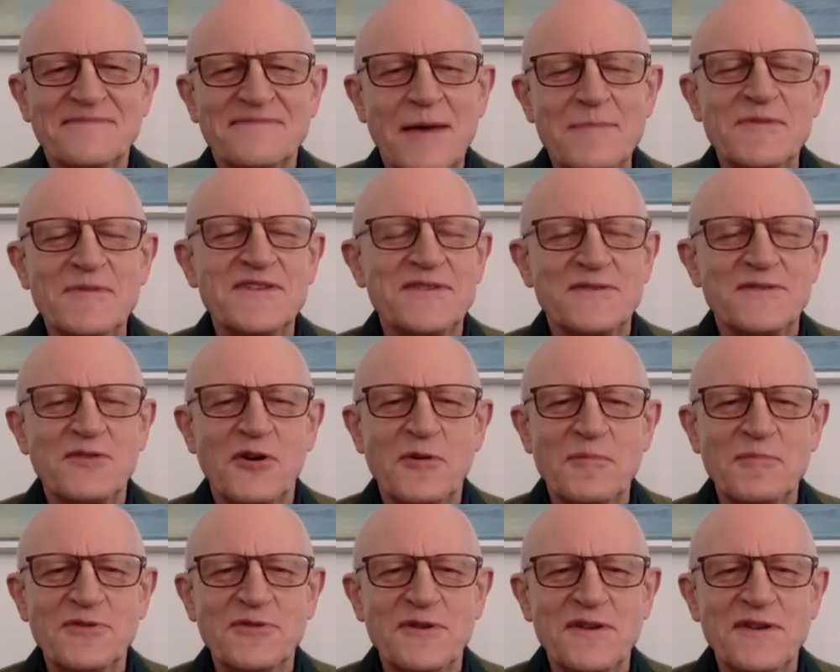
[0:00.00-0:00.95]
I must
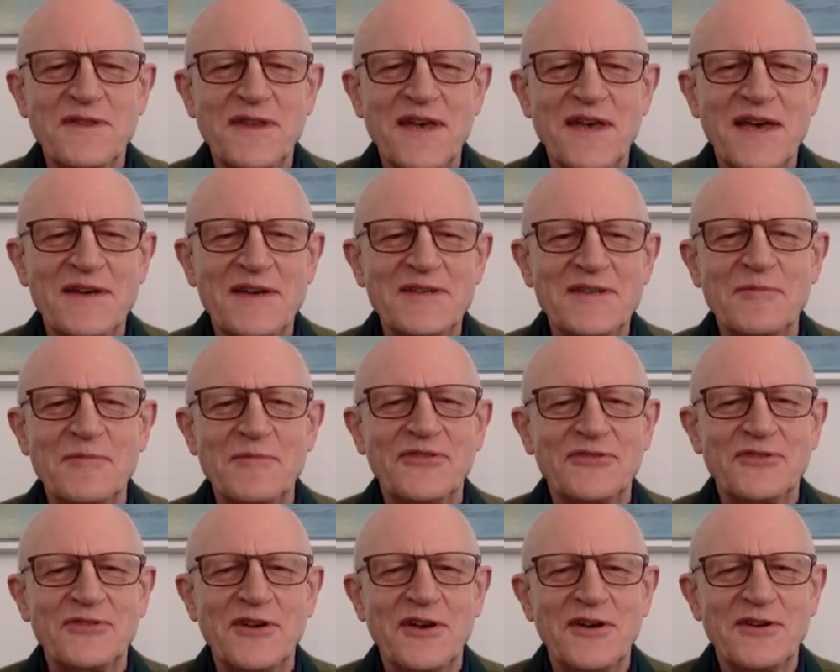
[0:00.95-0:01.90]
stop doing that. I
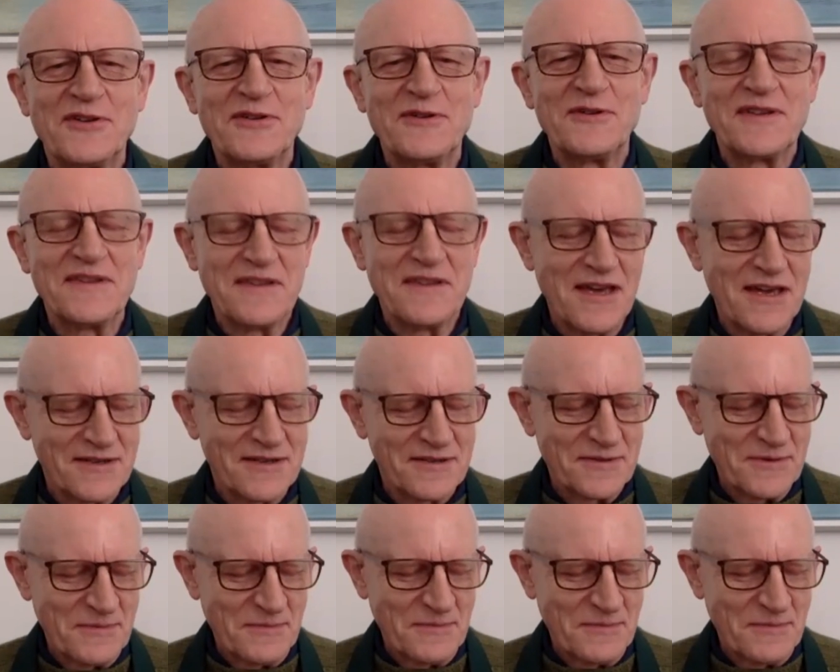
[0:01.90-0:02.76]
must start doing that.